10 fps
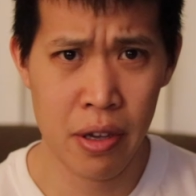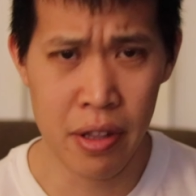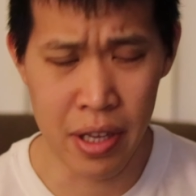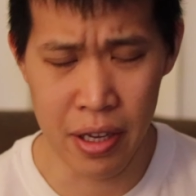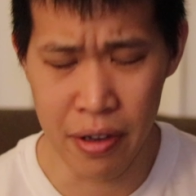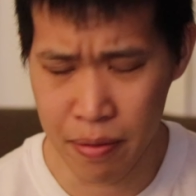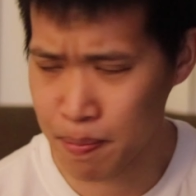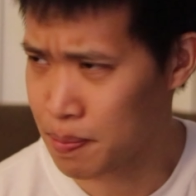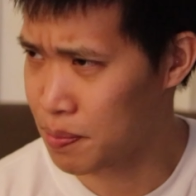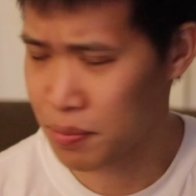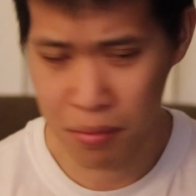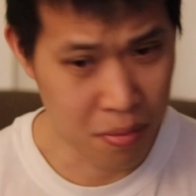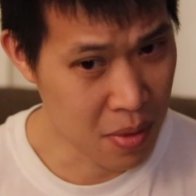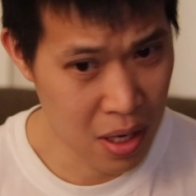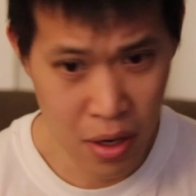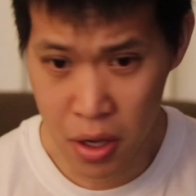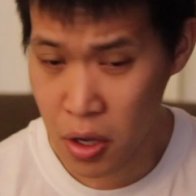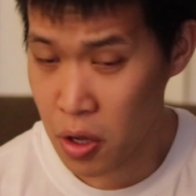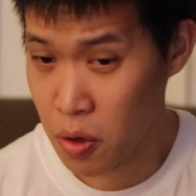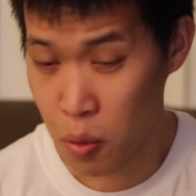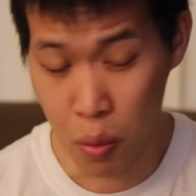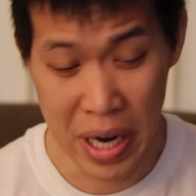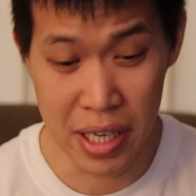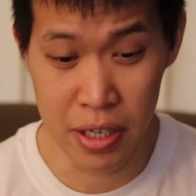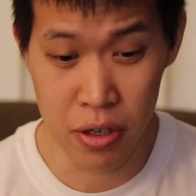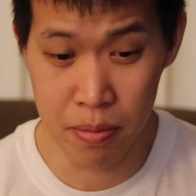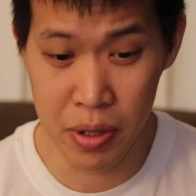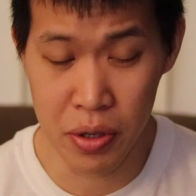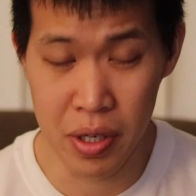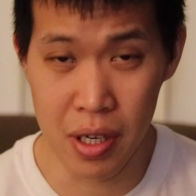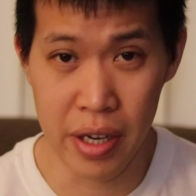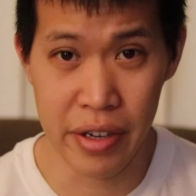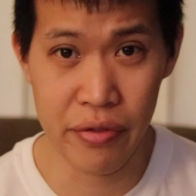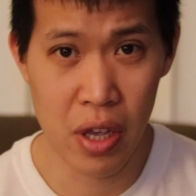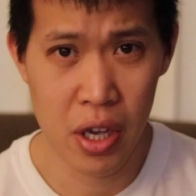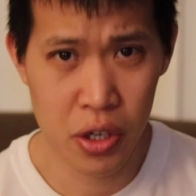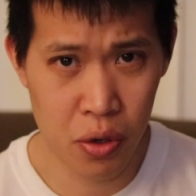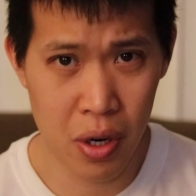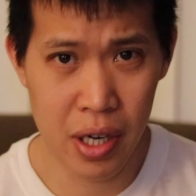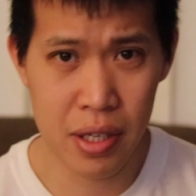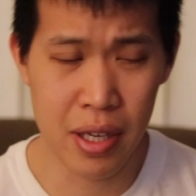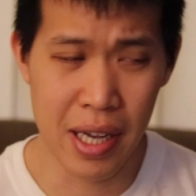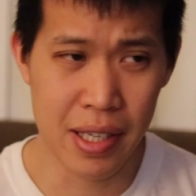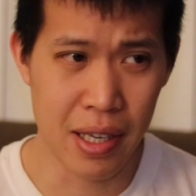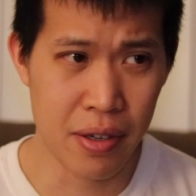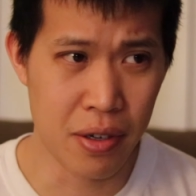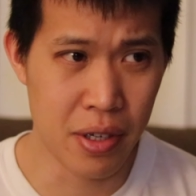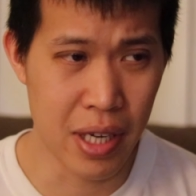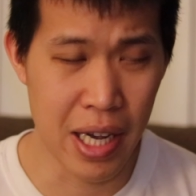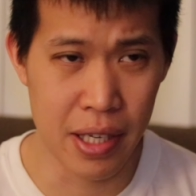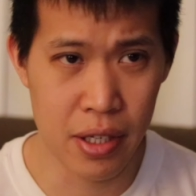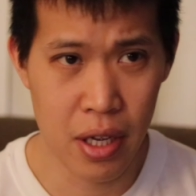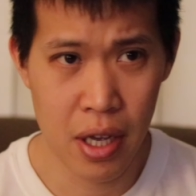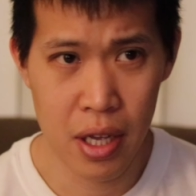the weight distribution of trucks. As I understand,